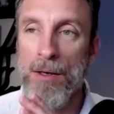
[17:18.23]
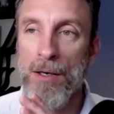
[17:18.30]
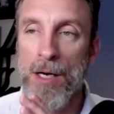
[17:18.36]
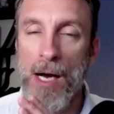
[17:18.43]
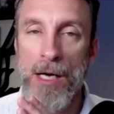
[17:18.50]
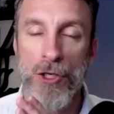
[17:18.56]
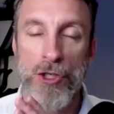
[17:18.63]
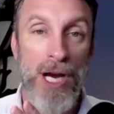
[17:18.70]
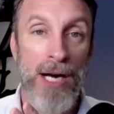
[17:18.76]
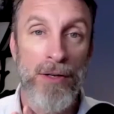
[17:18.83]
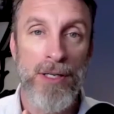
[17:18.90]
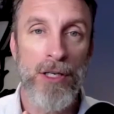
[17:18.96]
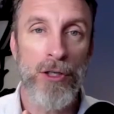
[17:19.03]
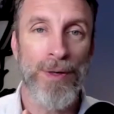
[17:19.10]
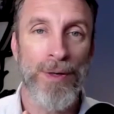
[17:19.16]
uh, share the
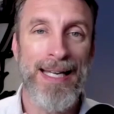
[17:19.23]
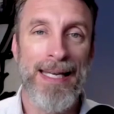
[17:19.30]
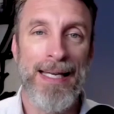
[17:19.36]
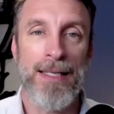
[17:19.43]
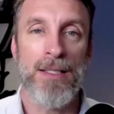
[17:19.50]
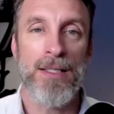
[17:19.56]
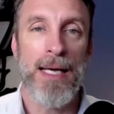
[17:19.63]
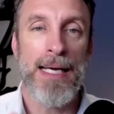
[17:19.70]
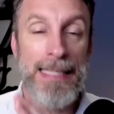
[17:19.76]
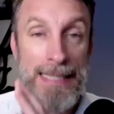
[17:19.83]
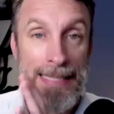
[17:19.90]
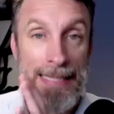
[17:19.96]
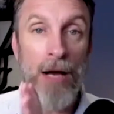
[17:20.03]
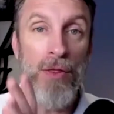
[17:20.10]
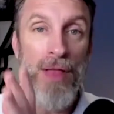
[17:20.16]
ingredients,
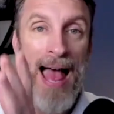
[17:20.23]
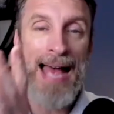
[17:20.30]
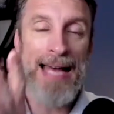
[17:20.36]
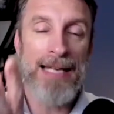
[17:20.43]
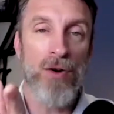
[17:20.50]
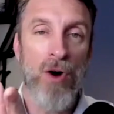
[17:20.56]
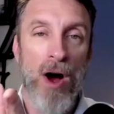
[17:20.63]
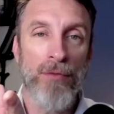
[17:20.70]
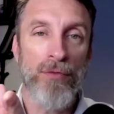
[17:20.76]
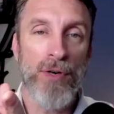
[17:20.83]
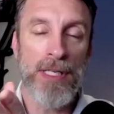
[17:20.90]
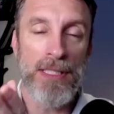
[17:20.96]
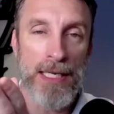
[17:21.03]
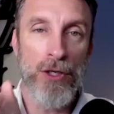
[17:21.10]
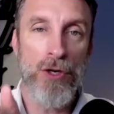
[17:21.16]
sell that as an offering
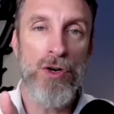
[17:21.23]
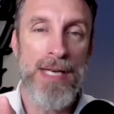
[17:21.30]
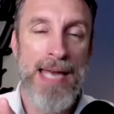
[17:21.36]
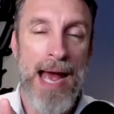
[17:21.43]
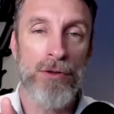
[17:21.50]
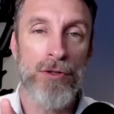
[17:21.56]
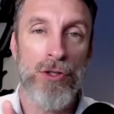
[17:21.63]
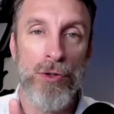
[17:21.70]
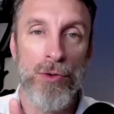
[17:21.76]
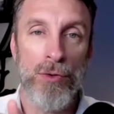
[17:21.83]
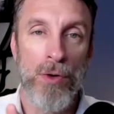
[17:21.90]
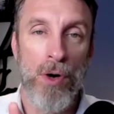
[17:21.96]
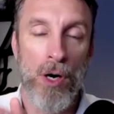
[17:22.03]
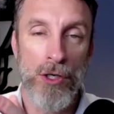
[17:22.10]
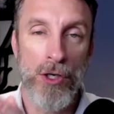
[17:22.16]
so you can now do
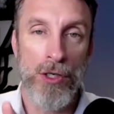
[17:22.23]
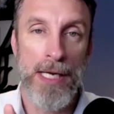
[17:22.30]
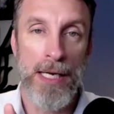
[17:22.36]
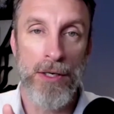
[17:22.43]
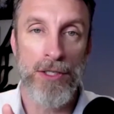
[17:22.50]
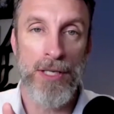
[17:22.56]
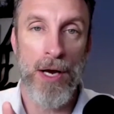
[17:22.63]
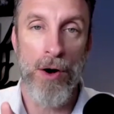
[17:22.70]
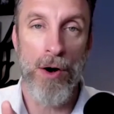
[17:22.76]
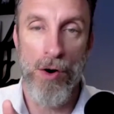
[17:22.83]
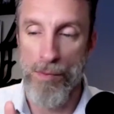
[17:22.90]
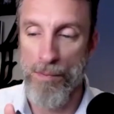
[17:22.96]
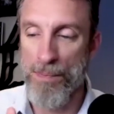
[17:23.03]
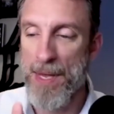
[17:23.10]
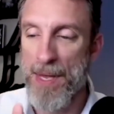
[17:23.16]
or your dinners at
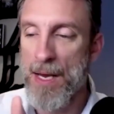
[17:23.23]
home.